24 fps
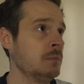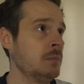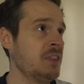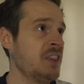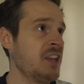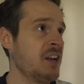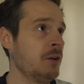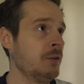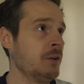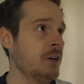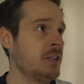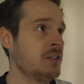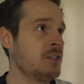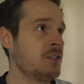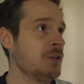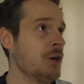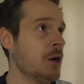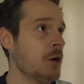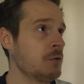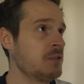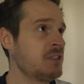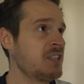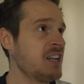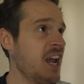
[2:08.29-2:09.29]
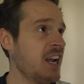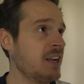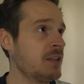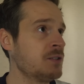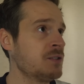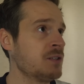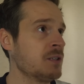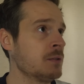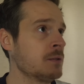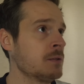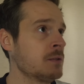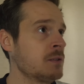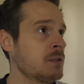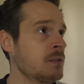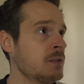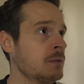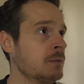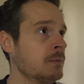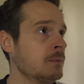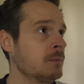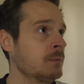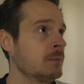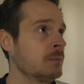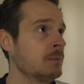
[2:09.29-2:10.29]
There is no Texans.
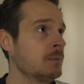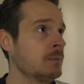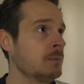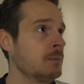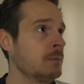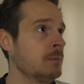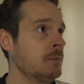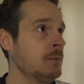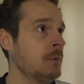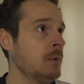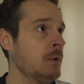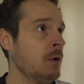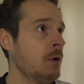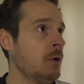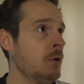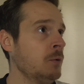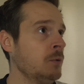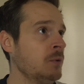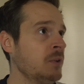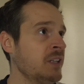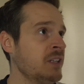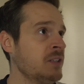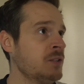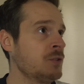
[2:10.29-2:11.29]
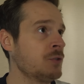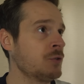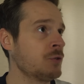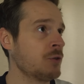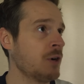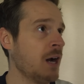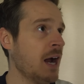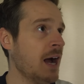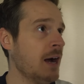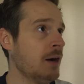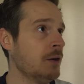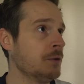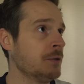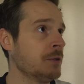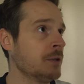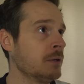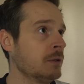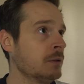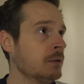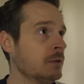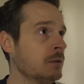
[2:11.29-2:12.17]
Only Stroud.